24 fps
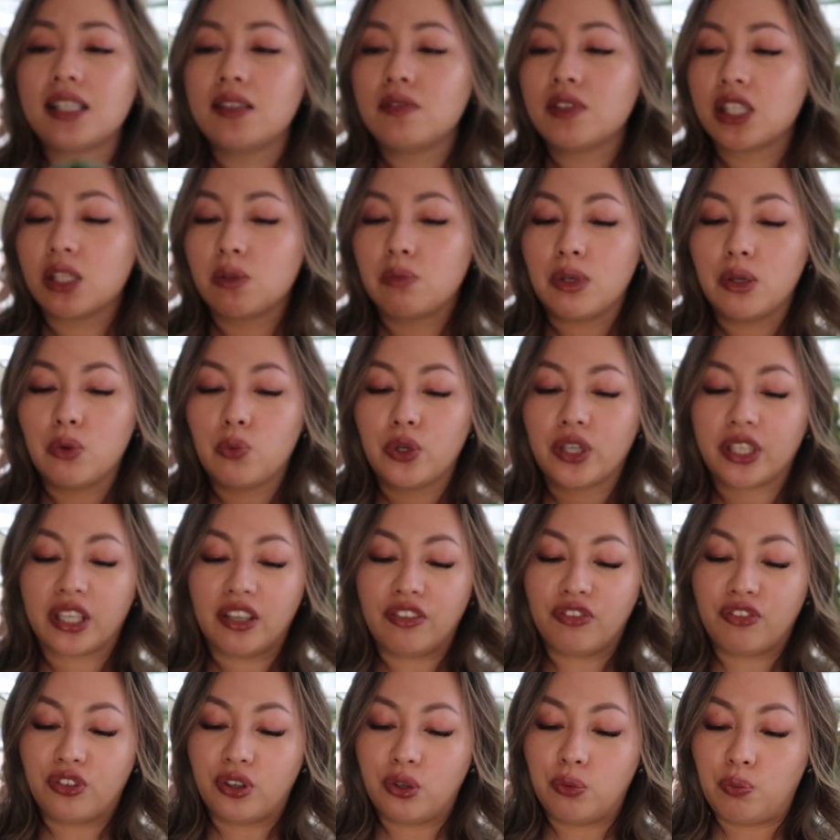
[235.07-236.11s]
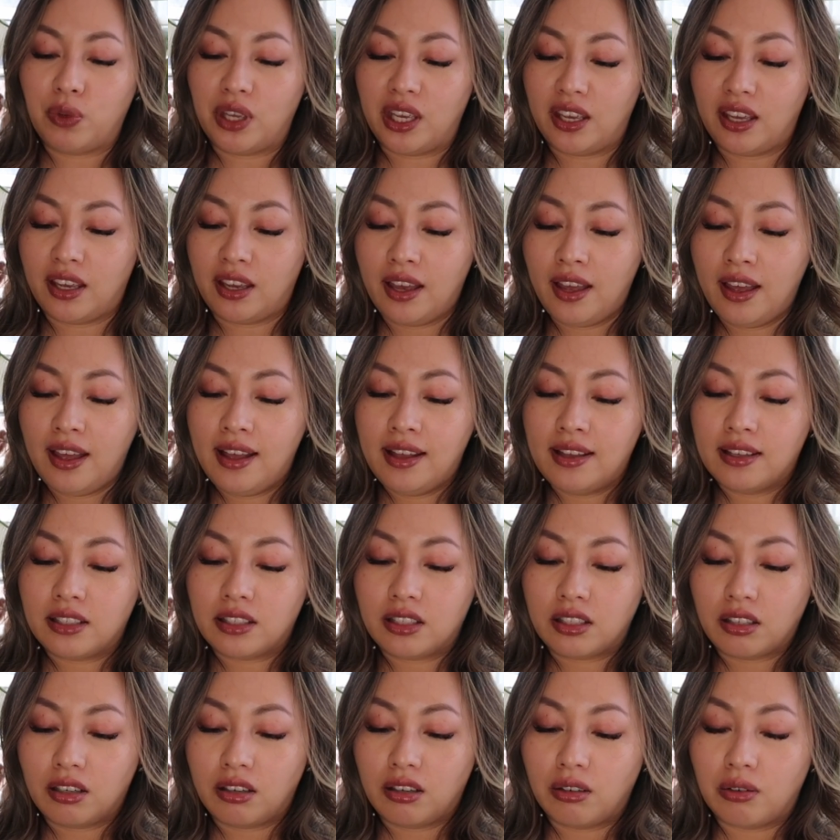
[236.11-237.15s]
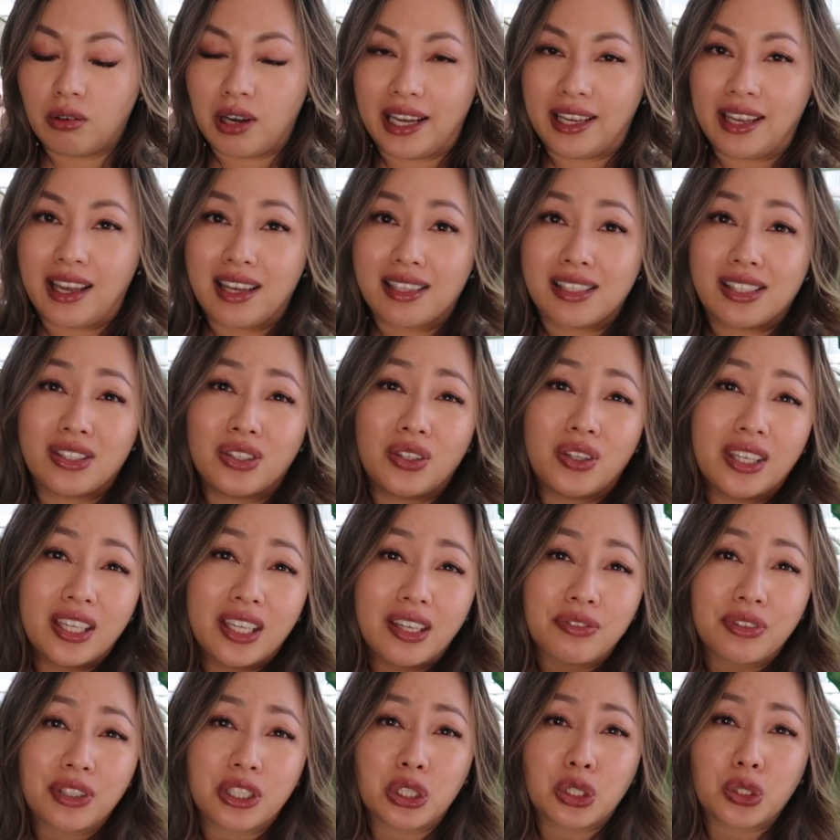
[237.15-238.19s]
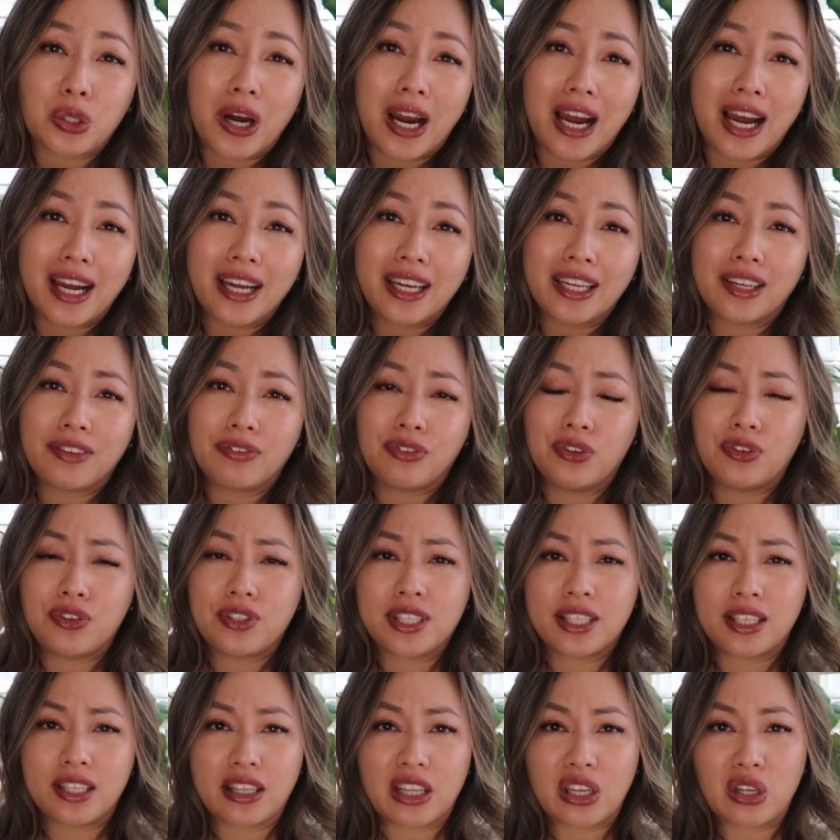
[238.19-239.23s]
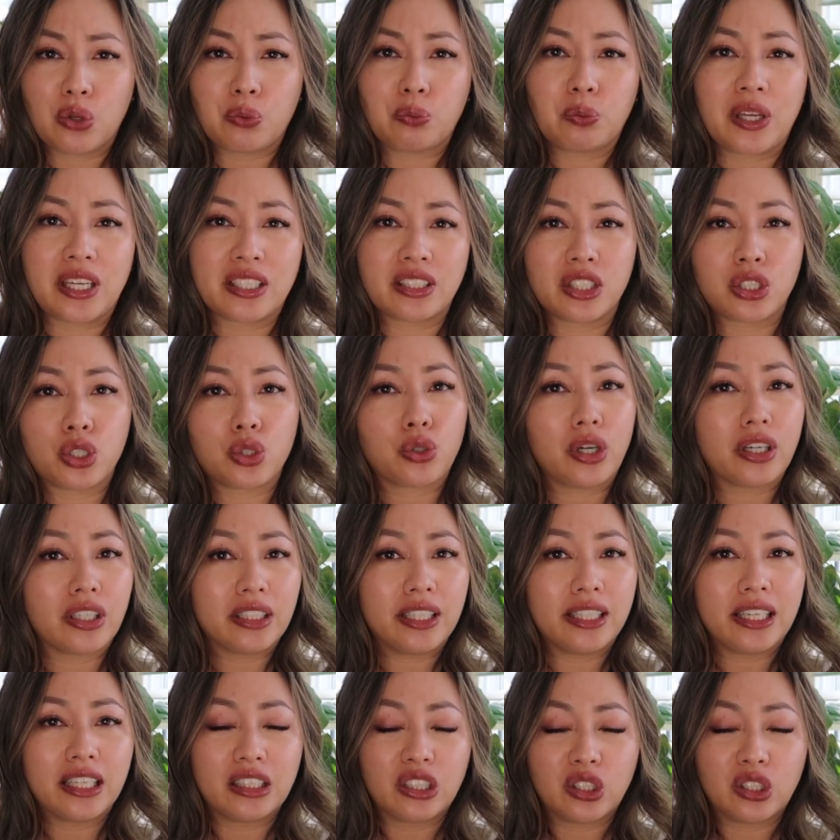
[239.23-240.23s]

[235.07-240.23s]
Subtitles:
seems to be working for me. So I guess you can give it a try. If you see that your plant is struggling